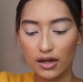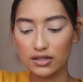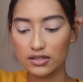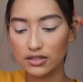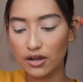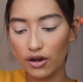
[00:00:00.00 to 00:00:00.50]

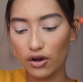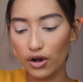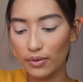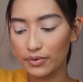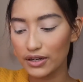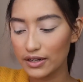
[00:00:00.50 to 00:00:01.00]
So
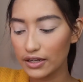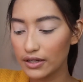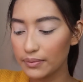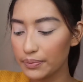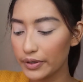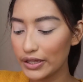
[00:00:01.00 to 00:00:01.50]
I'm gonna
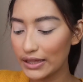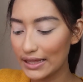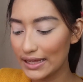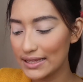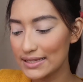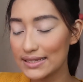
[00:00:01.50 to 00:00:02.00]
put
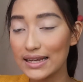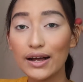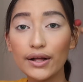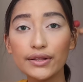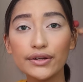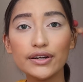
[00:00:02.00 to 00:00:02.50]
this
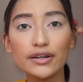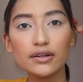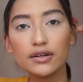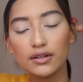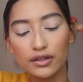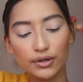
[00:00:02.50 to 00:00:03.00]
color
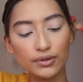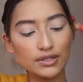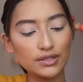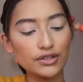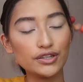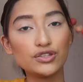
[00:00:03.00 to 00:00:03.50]

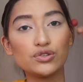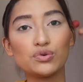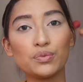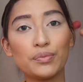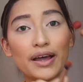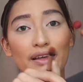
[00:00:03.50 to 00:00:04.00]
closer to
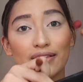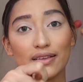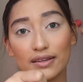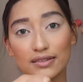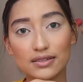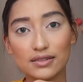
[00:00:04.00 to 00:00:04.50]
my
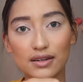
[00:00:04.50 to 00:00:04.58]
lid.